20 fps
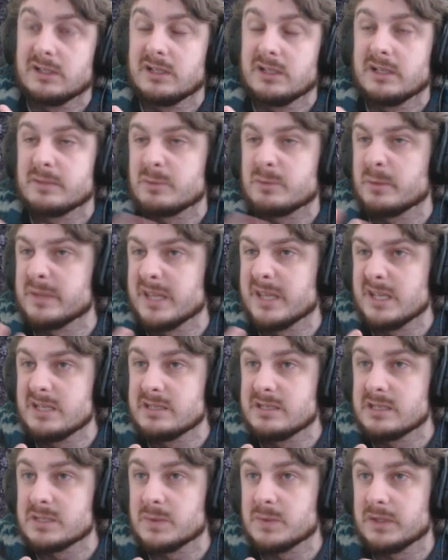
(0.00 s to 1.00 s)
Probably the
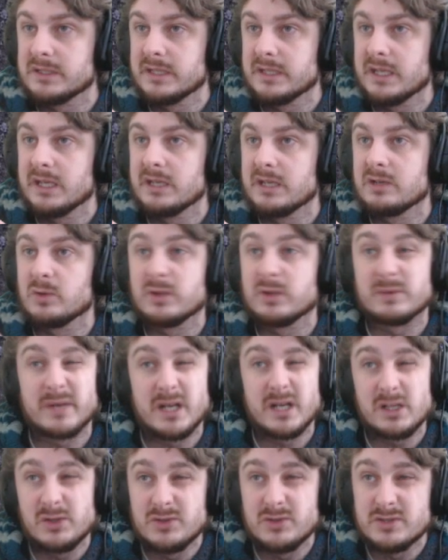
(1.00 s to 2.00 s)
easiest one there. Or the
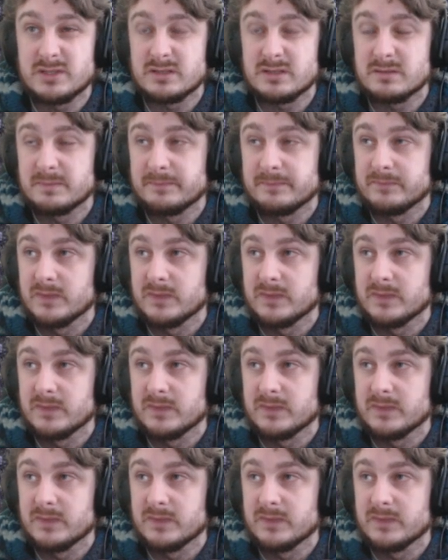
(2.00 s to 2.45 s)
recluse.